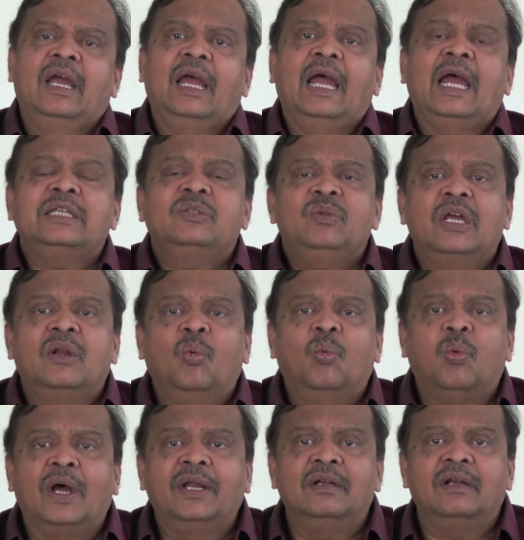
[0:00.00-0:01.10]
As we are
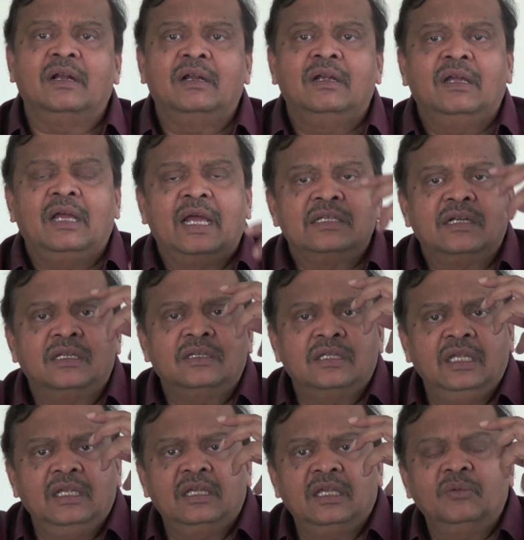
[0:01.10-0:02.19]
one, as our
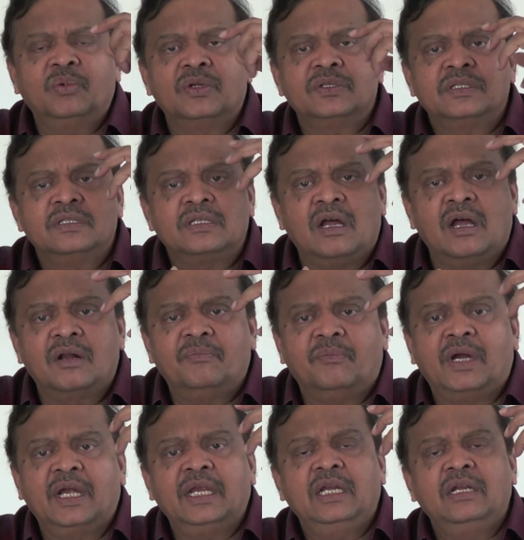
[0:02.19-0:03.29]
thinking process, our
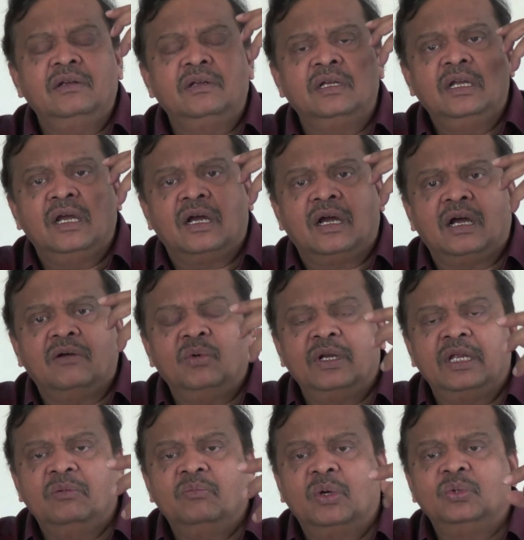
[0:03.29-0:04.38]
mind, our
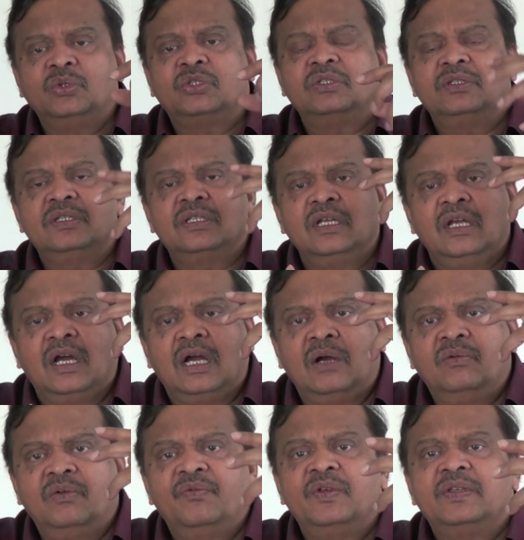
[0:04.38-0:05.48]
emotions,
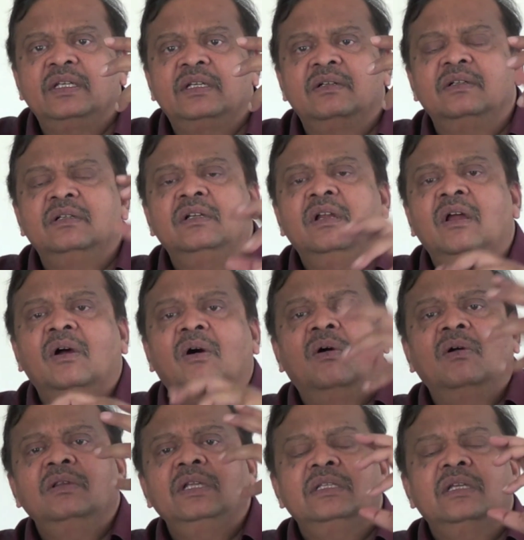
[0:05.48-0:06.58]
our physical,
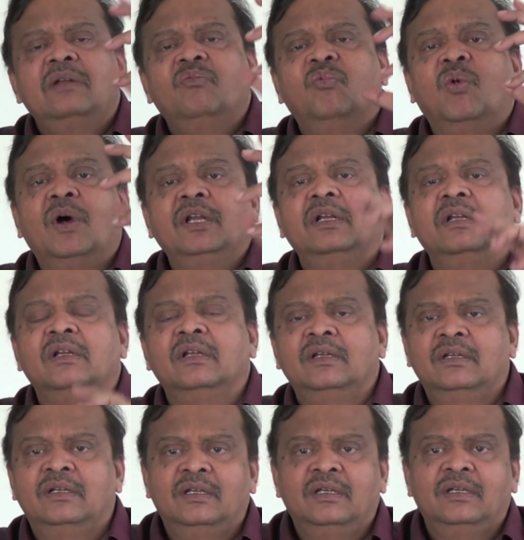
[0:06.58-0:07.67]
all these are one
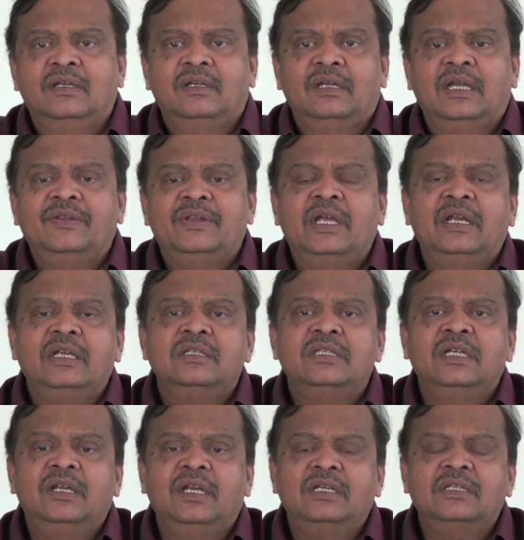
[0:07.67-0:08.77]
and they're
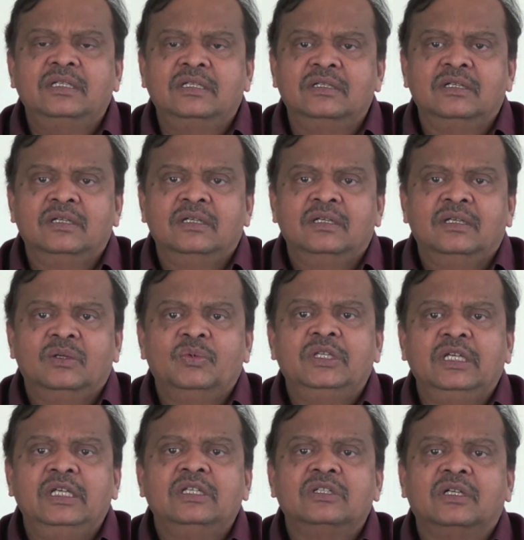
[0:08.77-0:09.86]
integrated with
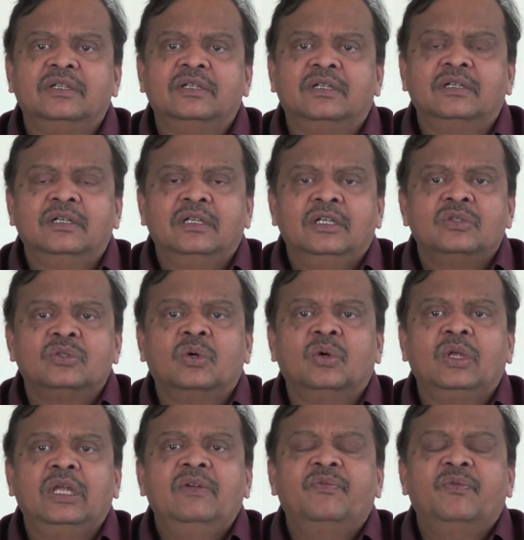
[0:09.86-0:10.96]
each other. So
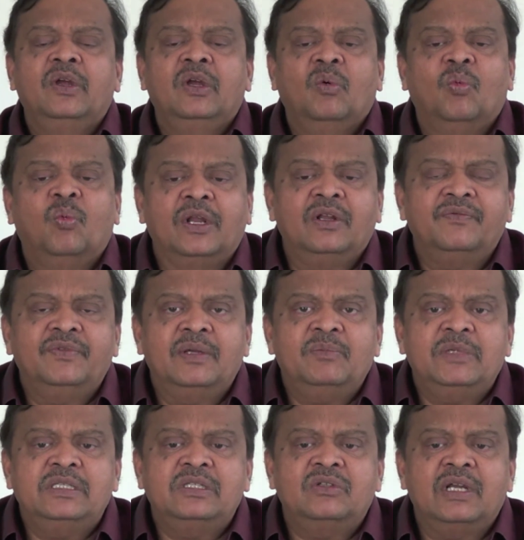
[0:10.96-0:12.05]
if one of them
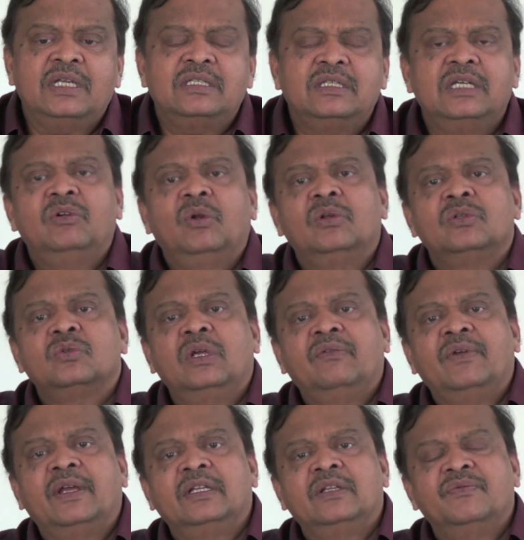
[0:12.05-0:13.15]
is stressed, it will also
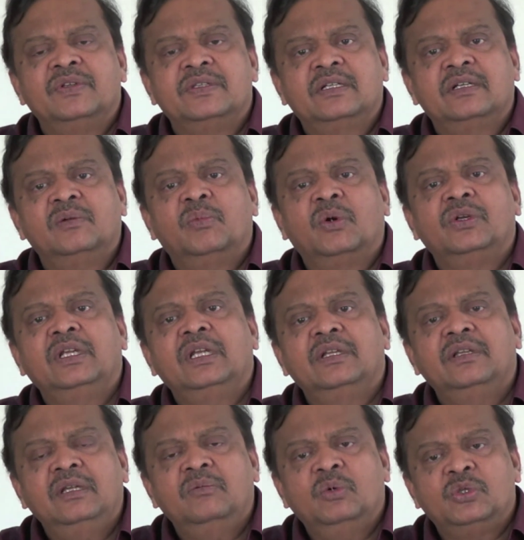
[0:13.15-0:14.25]
affect the physical body and
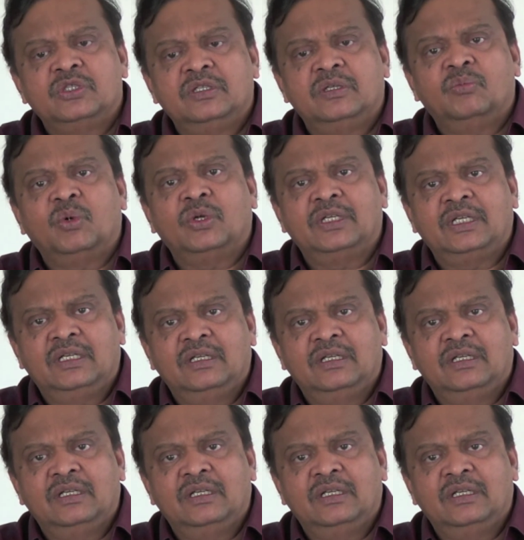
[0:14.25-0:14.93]
the emotional body.